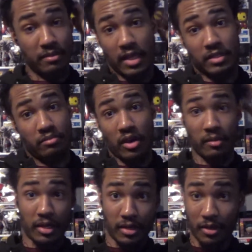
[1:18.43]
That's probably
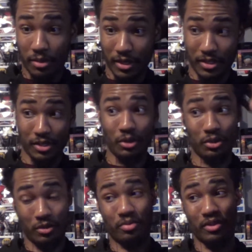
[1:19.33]
about it. It's
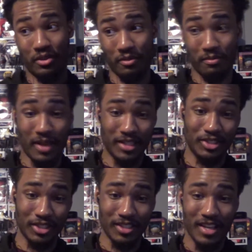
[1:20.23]
older brother
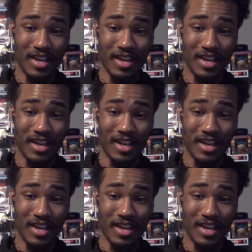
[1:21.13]
Magic.